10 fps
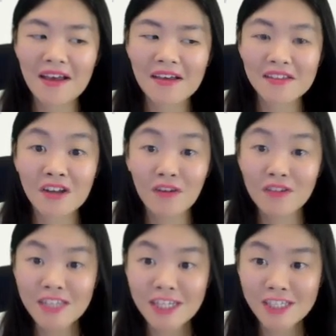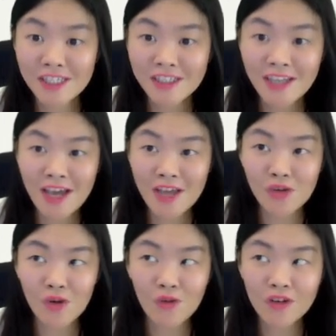as a conversation that
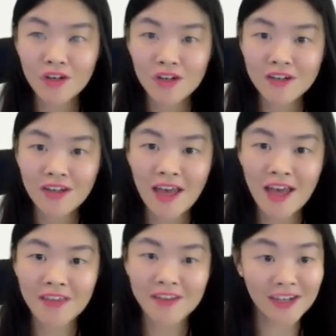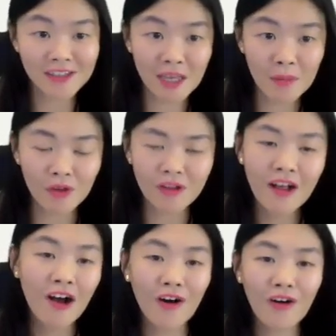you overheard at the next table,
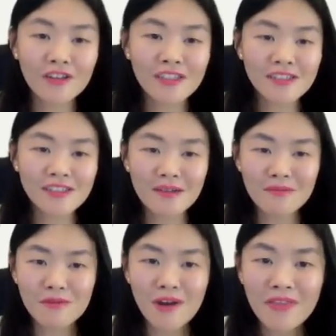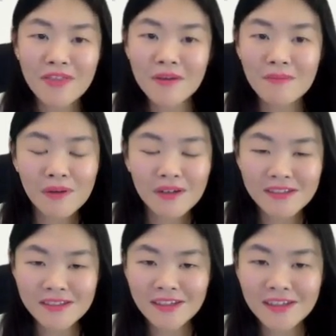or just some random
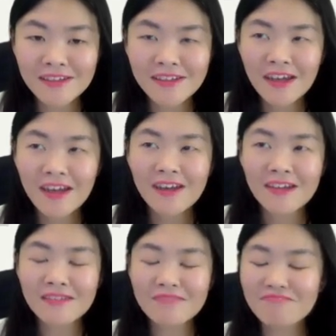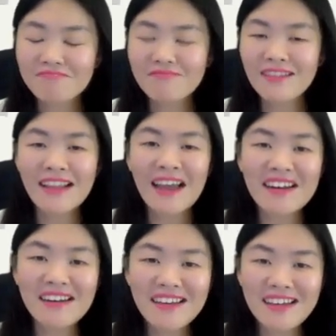person
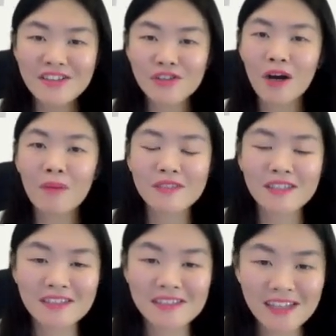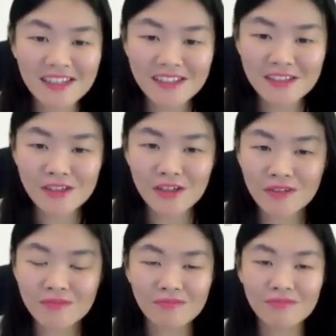lightly drop certain sentence
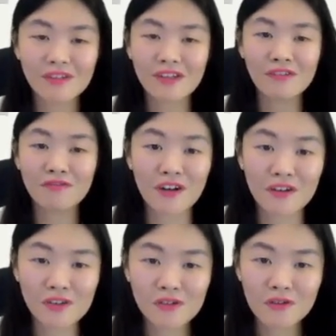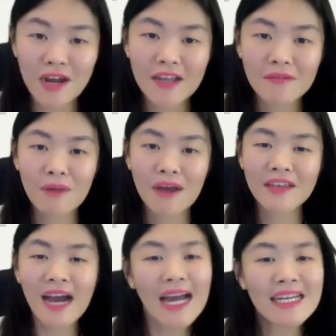on in front of you, right? But
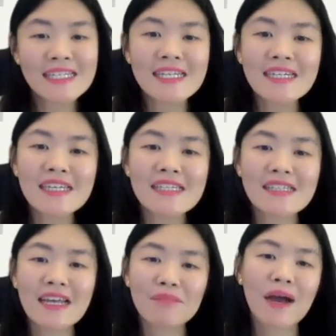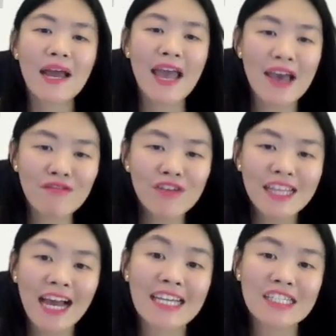the idea is that by
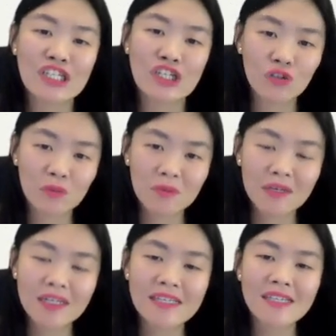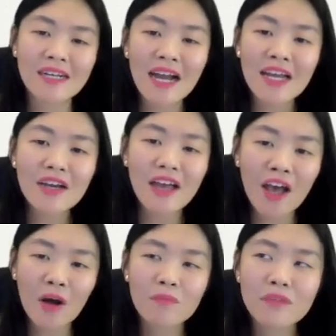having Tai Chi Nobleman is the kind of
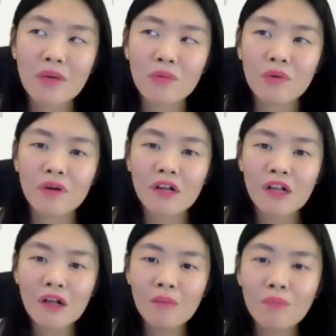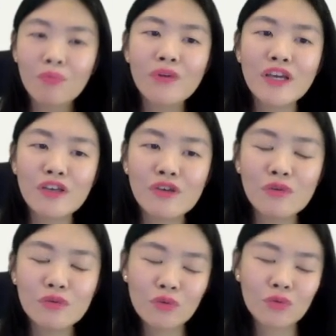help that will bring
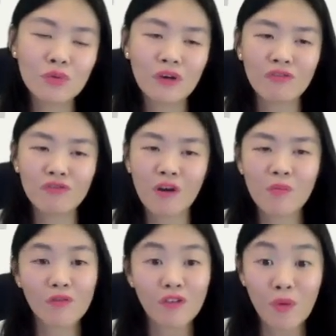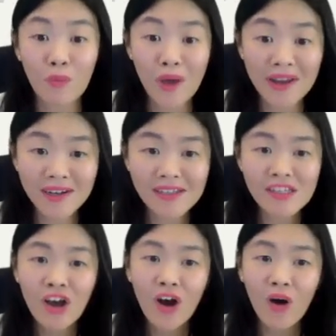you to a form of awareness
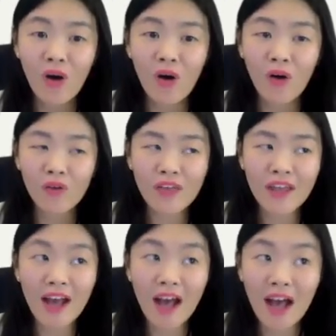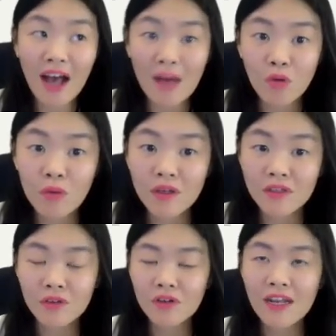or the aha
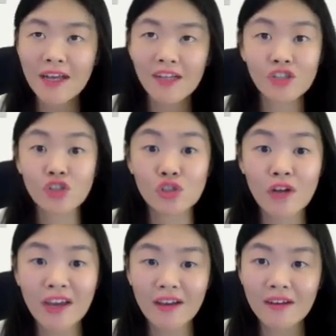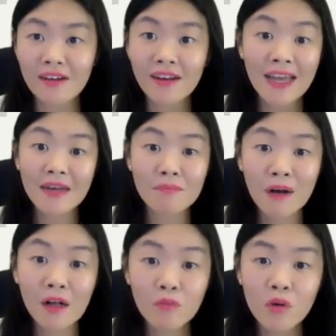moment, you know, like a strike, a light
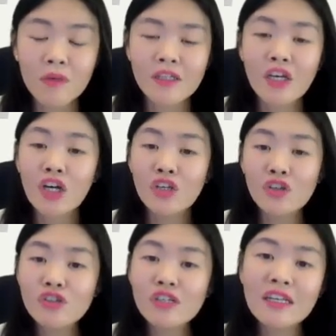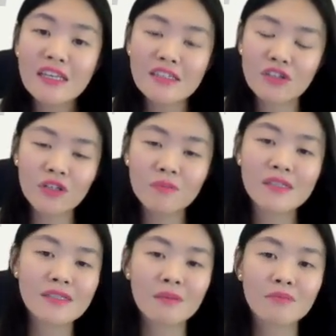bulb moment. Usually it's going to be
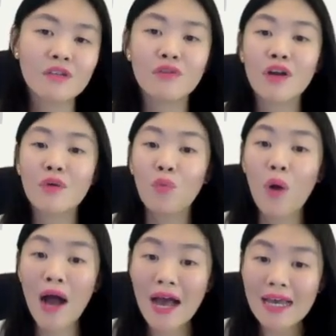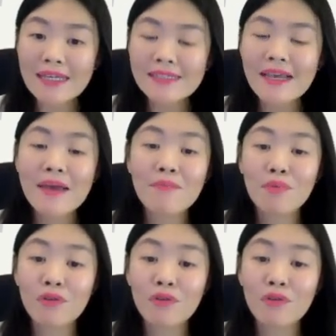something very wise and